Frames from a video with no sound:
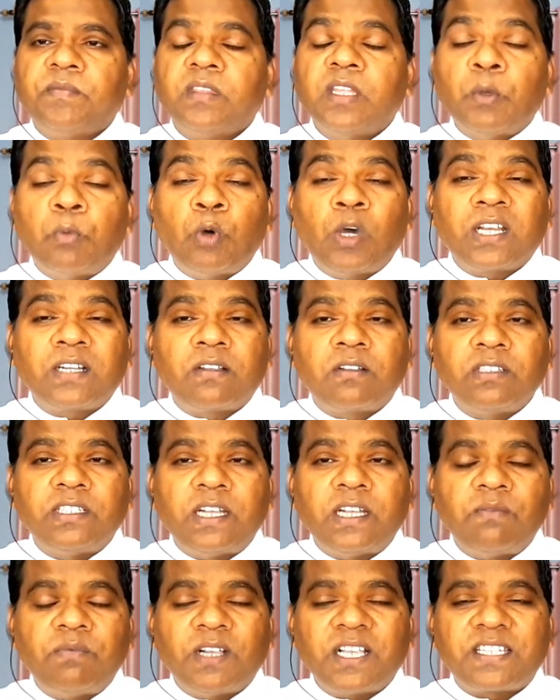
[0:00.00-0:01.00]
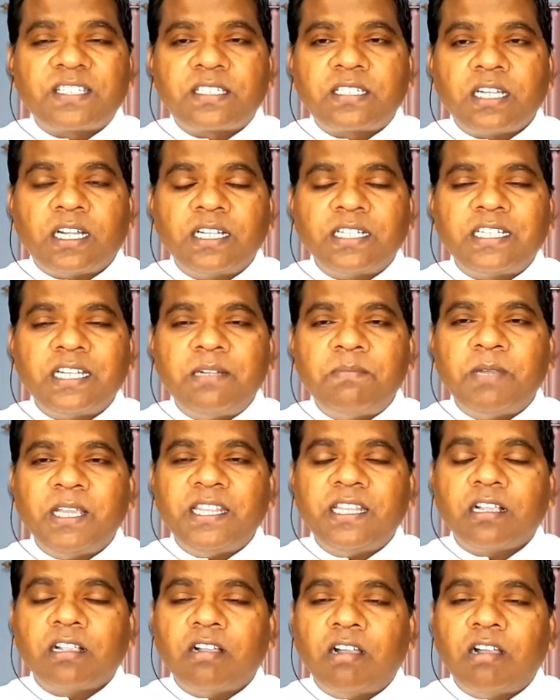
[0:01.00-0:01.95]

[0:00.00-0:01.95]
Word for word: The work that was started by, the,